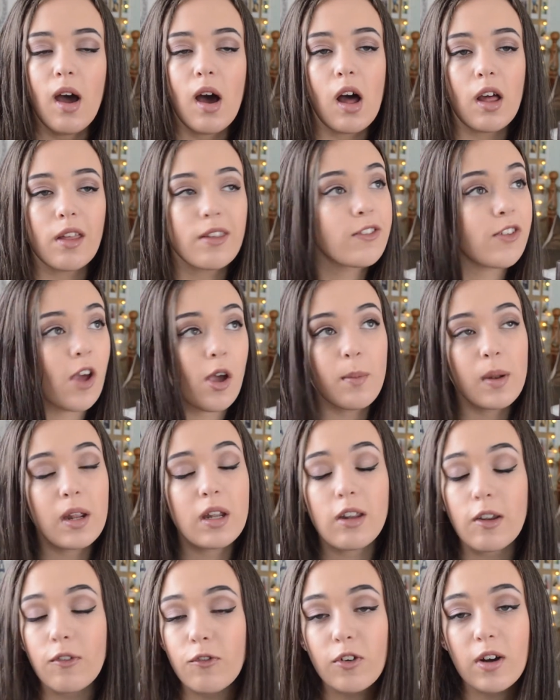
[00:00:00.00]
are so many
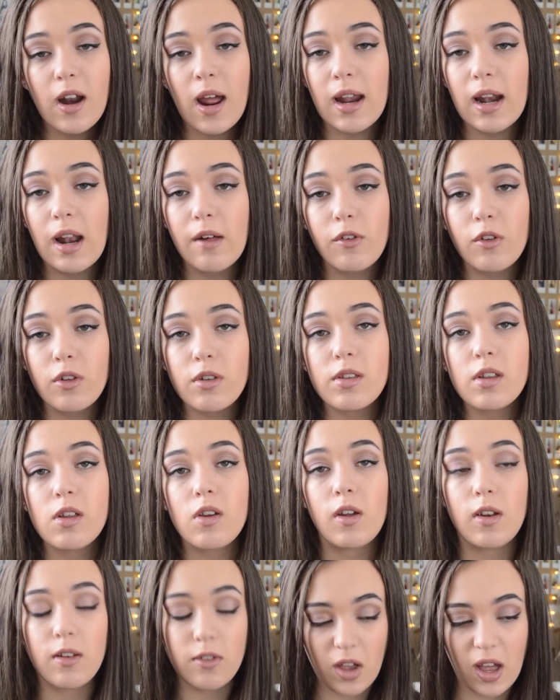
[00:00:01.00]
different A-levels that you
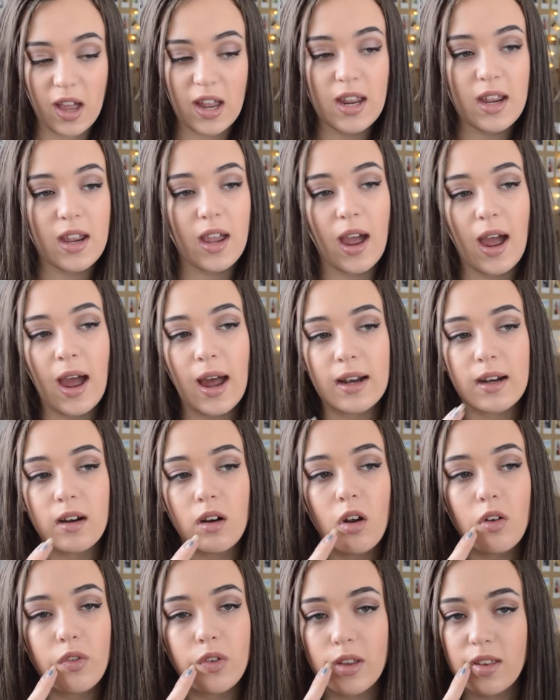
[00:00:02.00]
can take, and
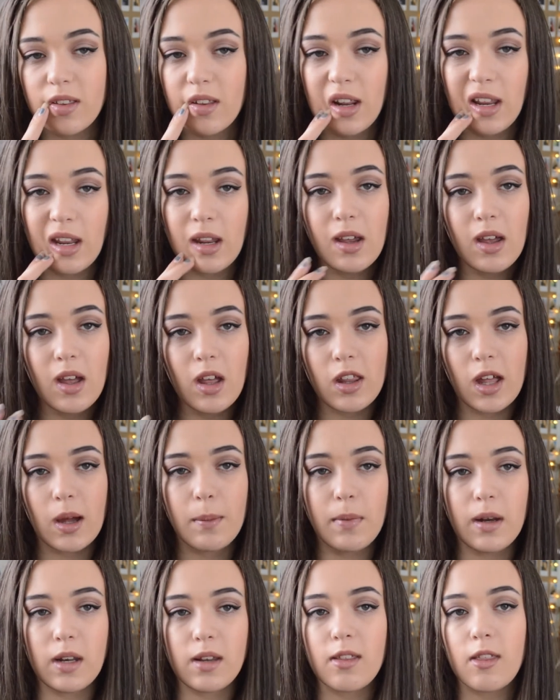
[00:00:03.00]
obviously that
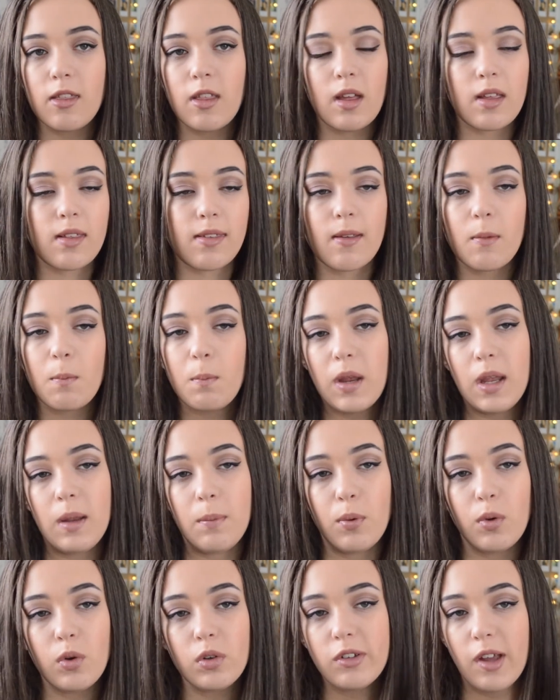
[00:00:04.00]
means that there's
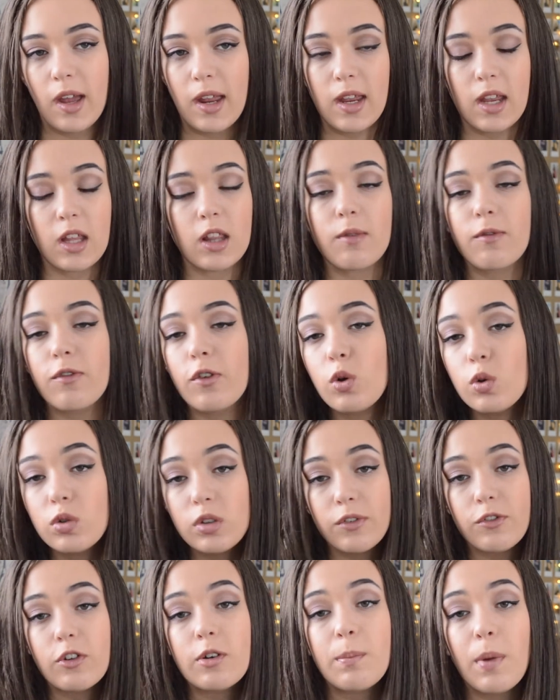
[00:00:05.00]
people taking them for all
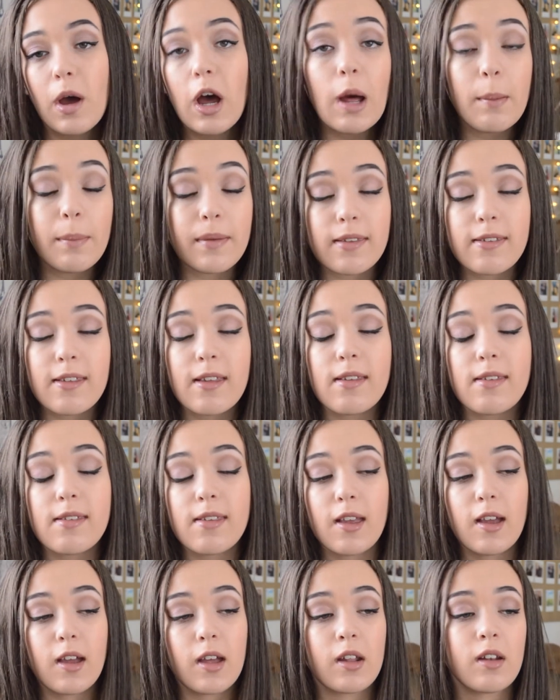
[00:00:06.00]
different purposes
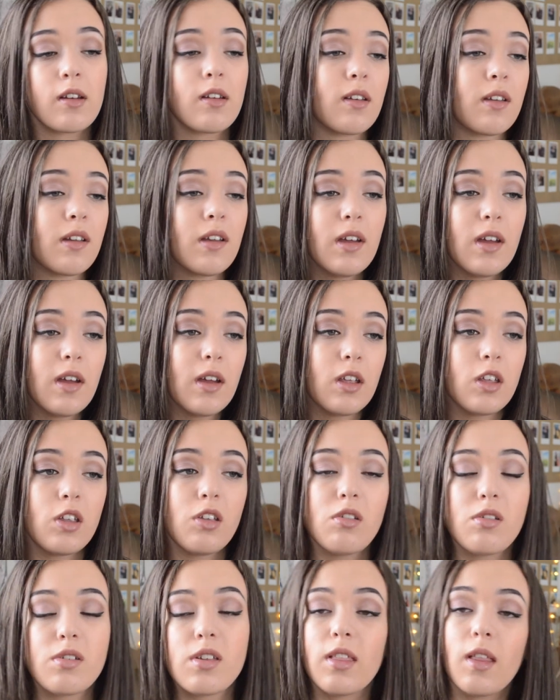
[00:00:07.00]
and
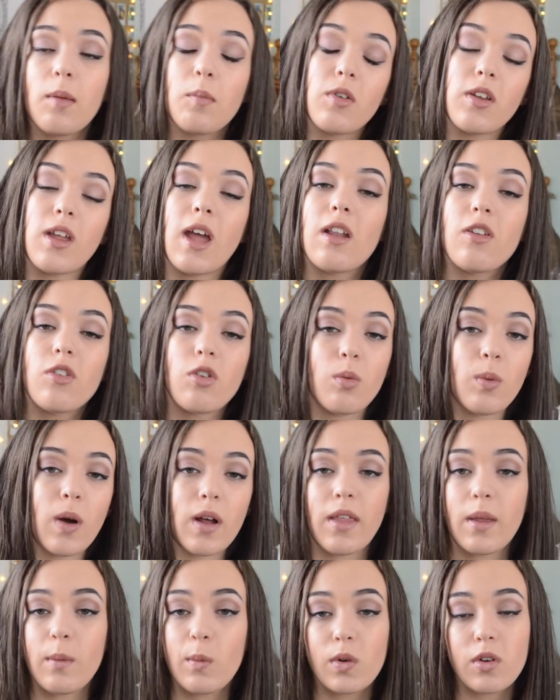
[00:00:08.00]
using them to get to where
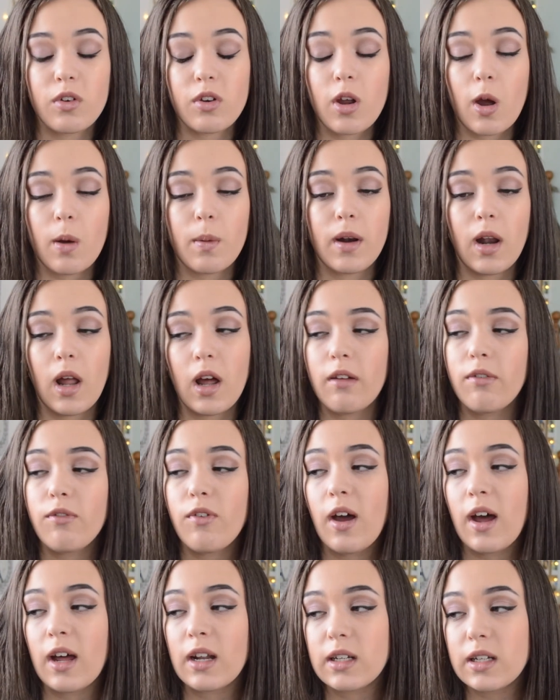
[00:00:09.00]
they want to go in life,
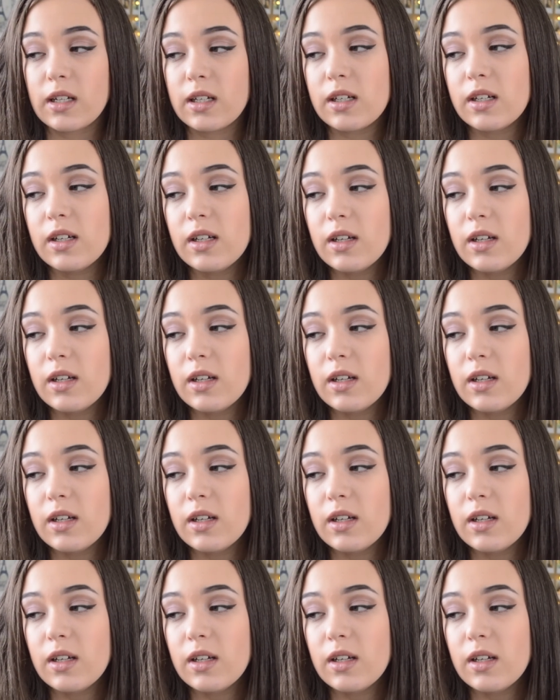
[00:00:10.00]
and